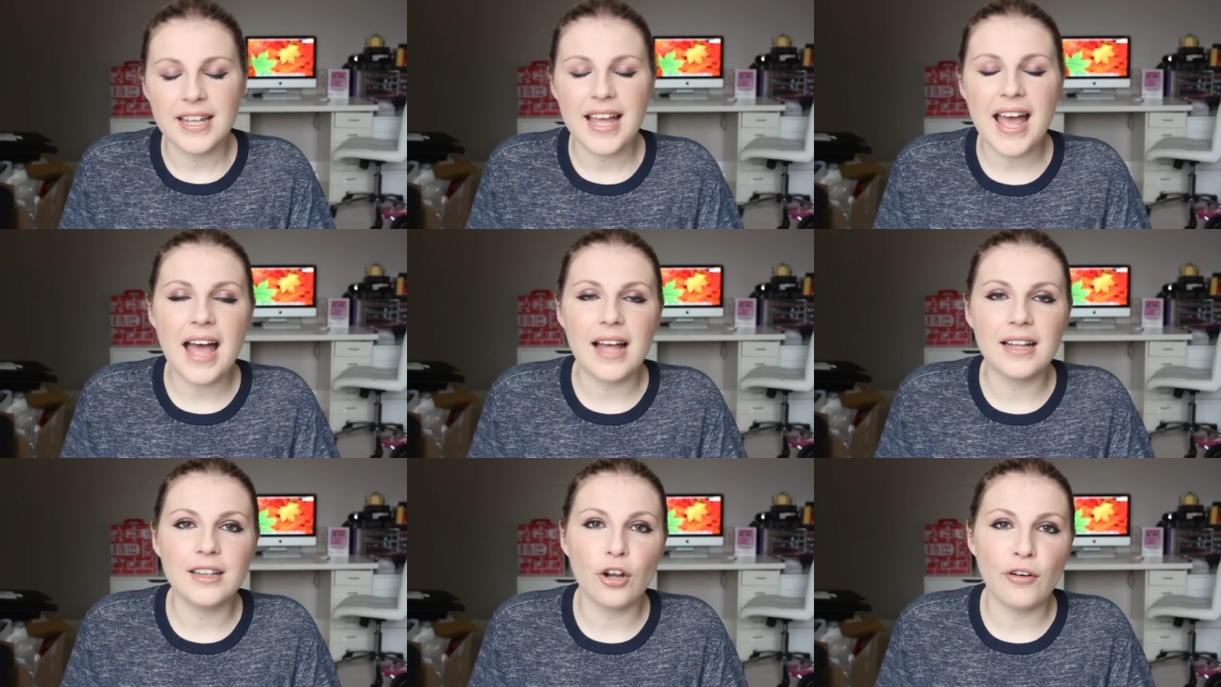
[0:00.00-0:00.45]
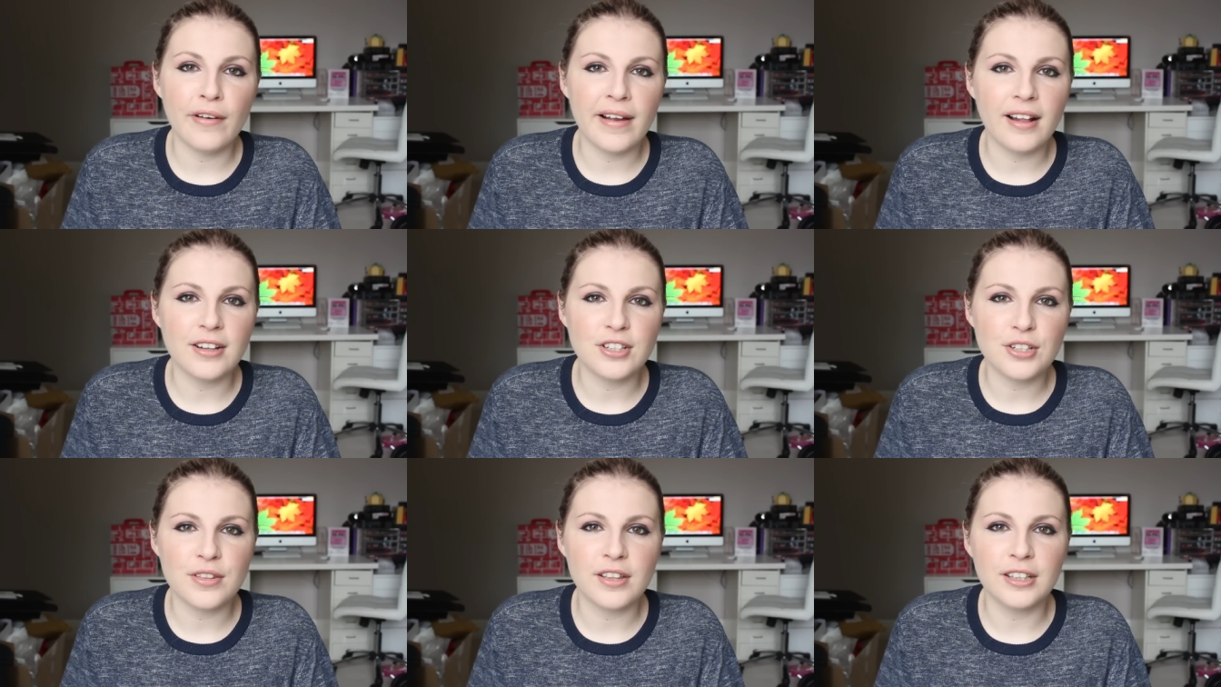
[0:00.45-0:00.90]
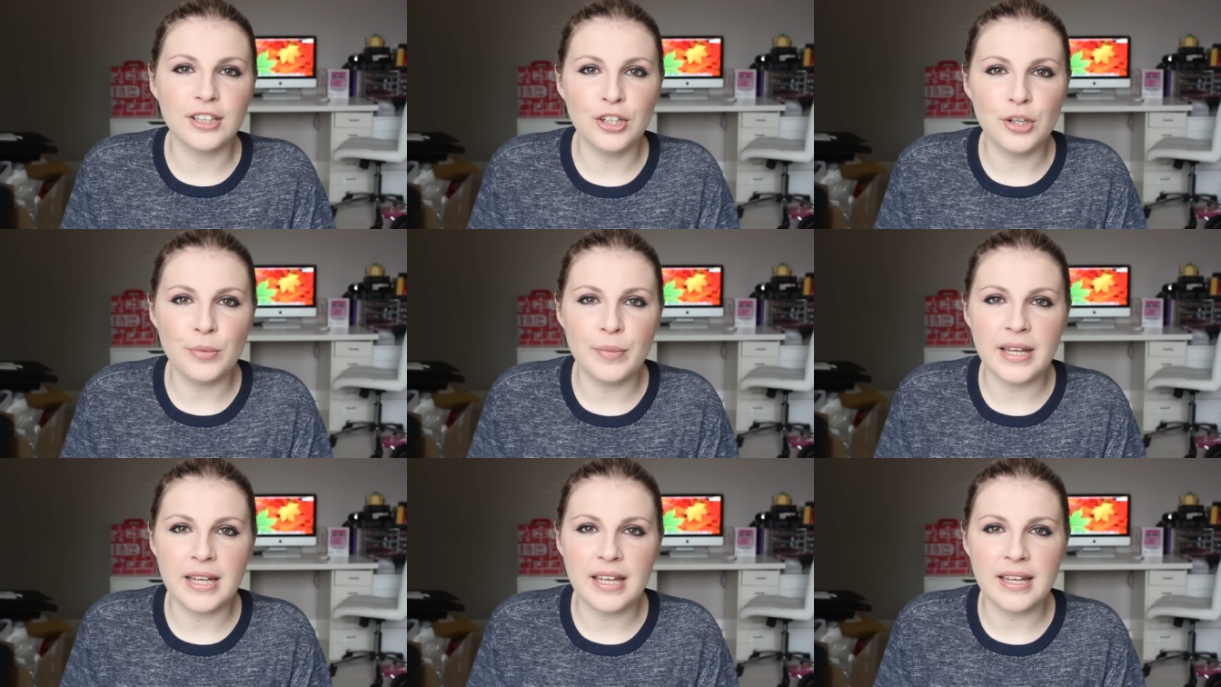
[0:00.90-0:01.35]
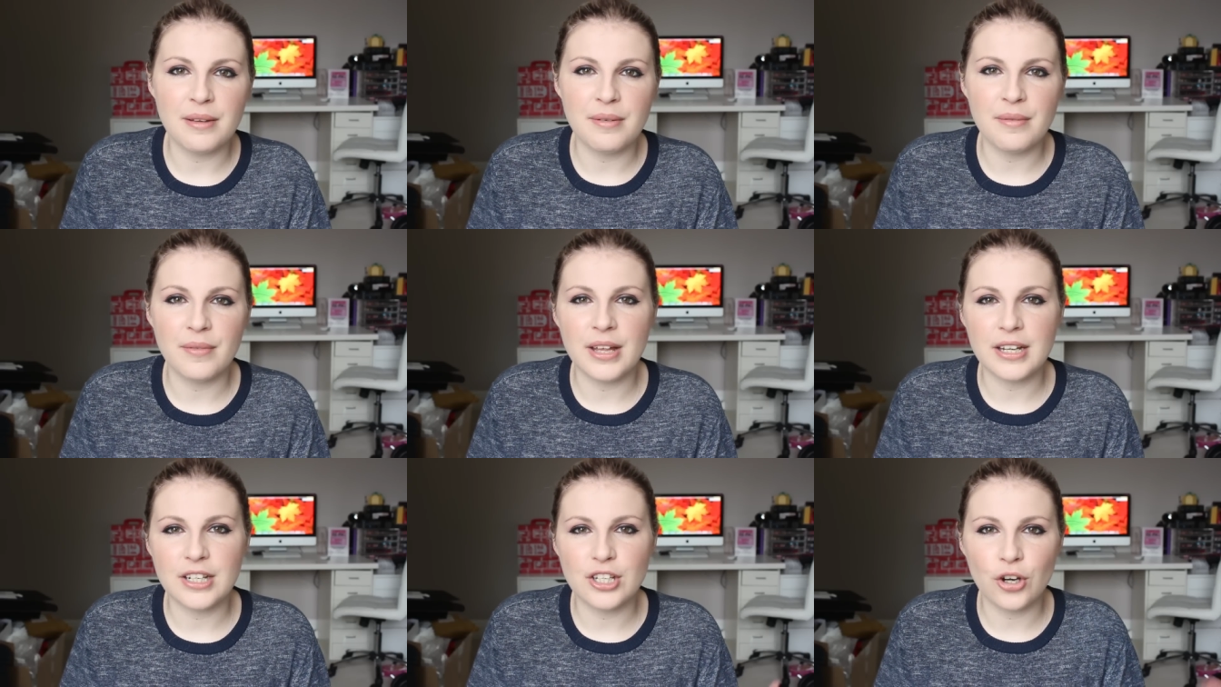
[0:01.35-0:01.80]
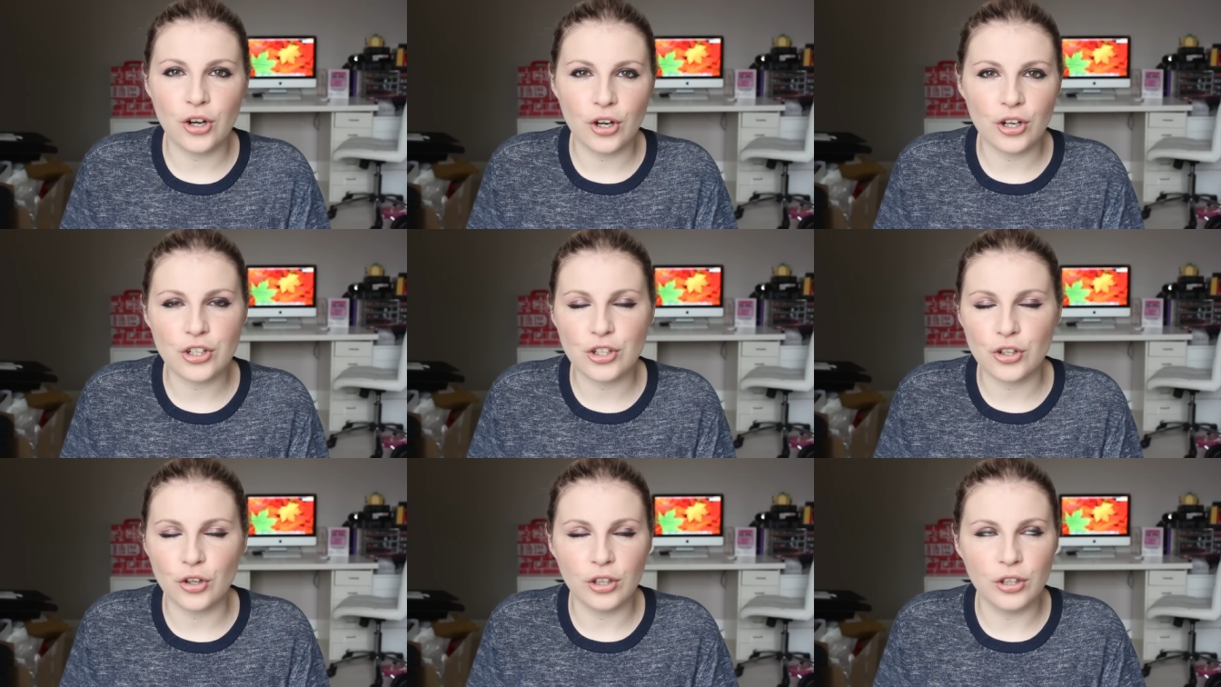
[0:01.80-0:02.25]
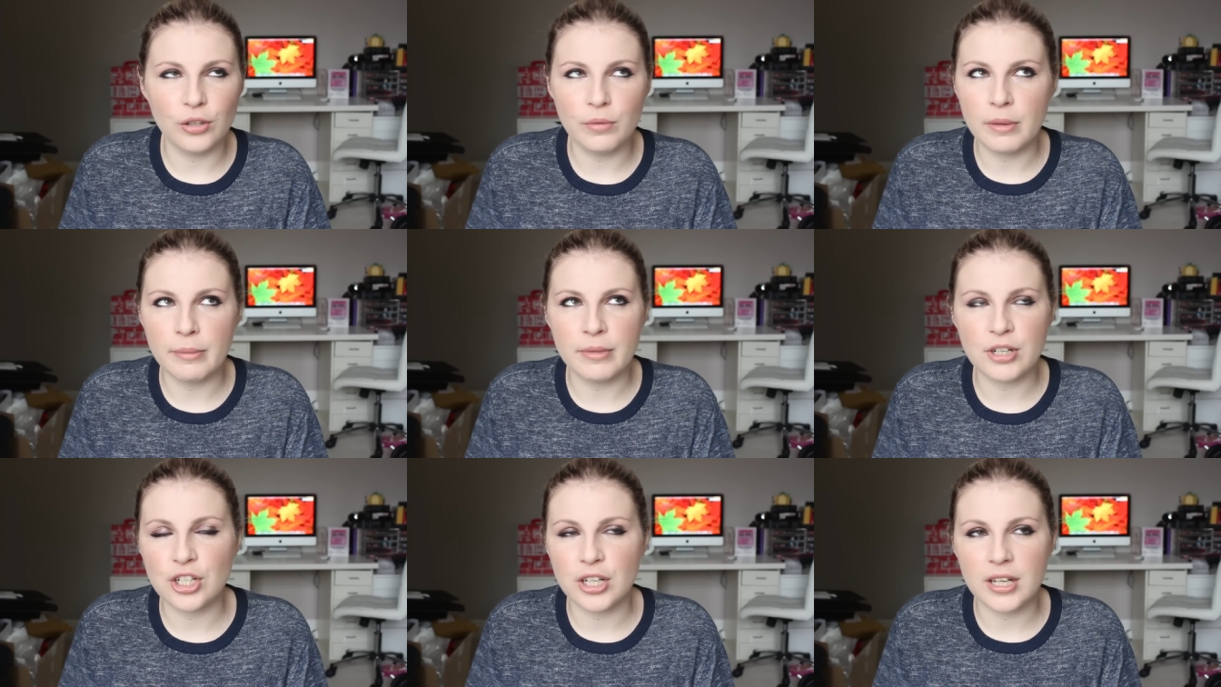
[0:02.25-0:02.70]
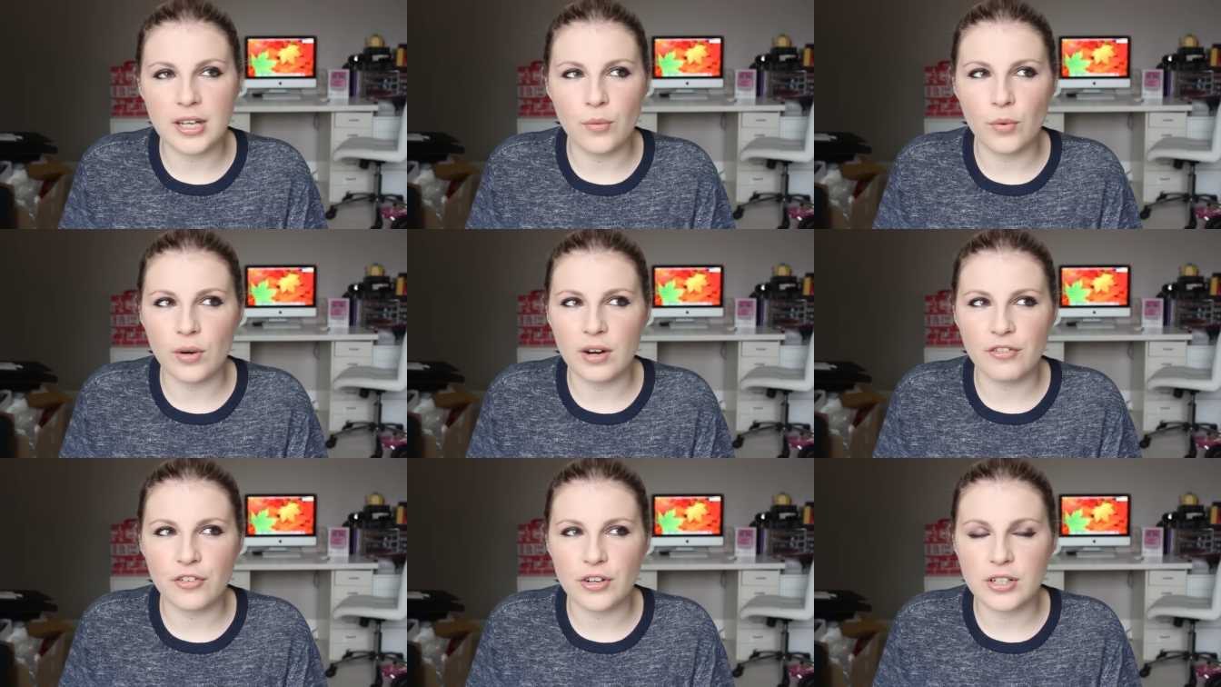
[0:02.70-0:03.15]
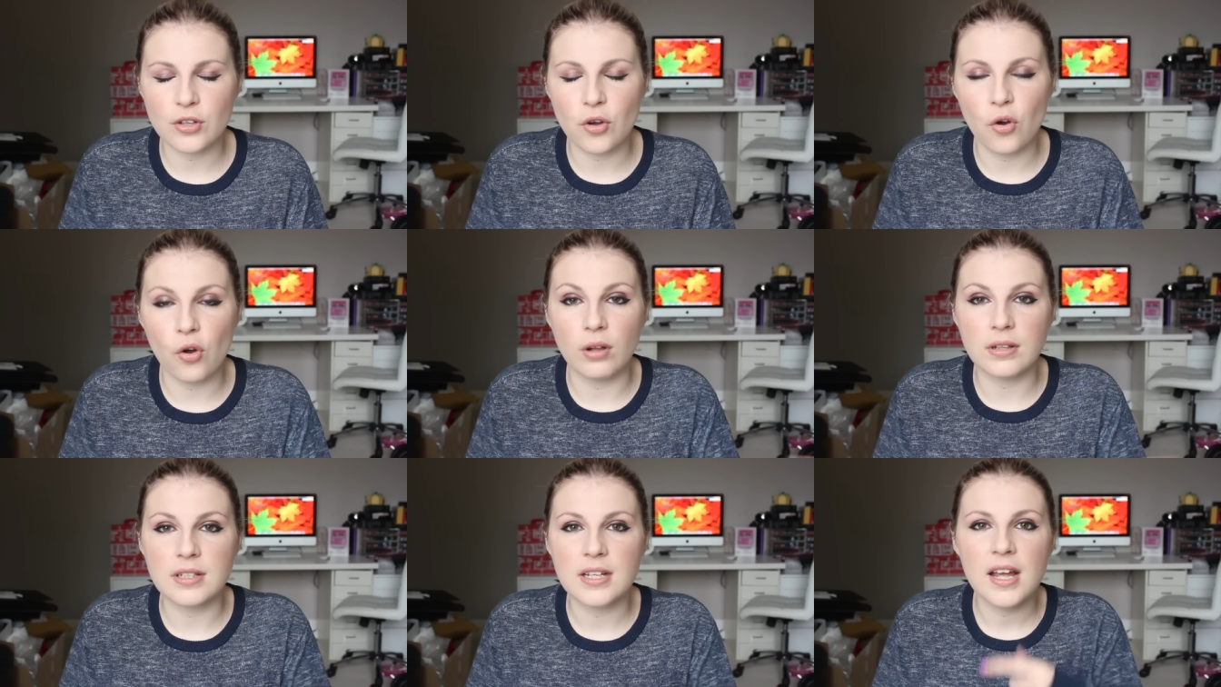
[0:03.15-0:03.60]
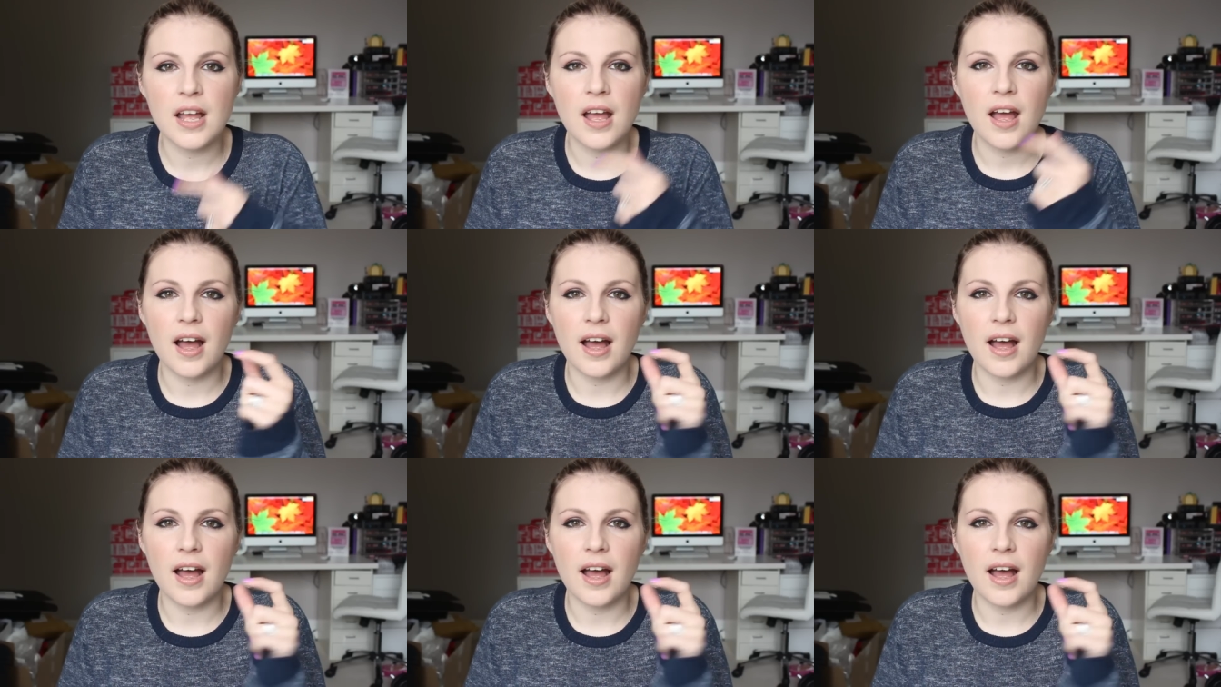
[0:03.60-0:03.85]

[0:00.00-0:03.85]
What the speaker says: yeah, L'Oreal do the Lumi Touch or Lumi Magique, whatever it's called,